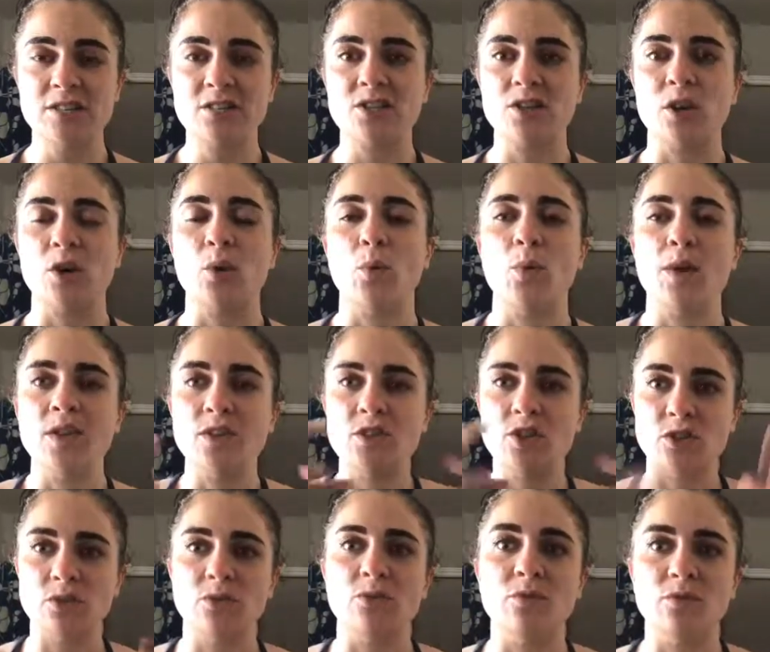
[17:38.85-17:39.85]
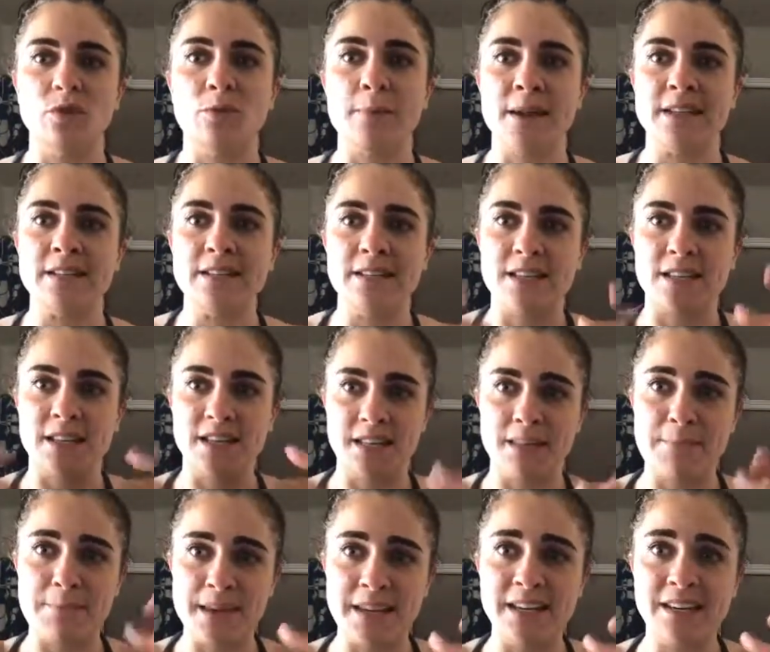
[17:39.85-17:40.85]
So once you ferment it in the
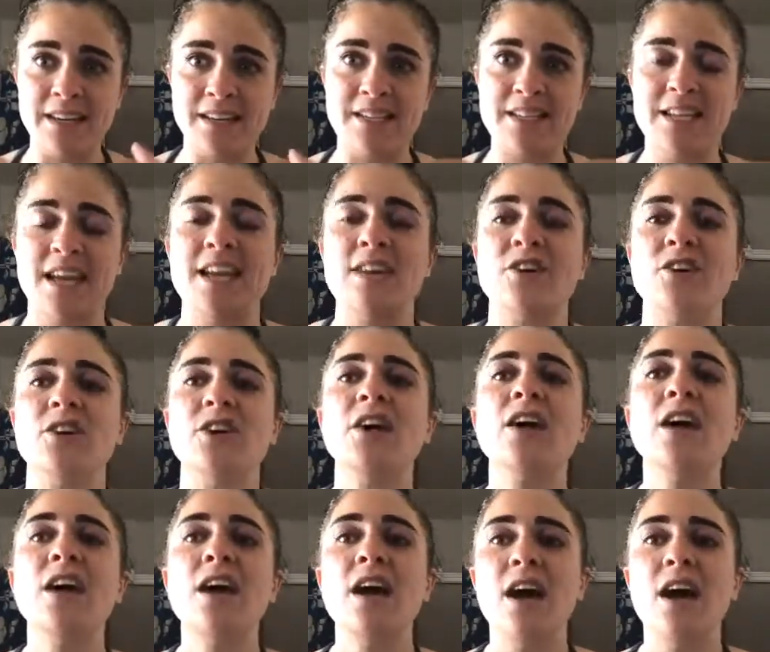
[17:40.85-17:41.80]
big container,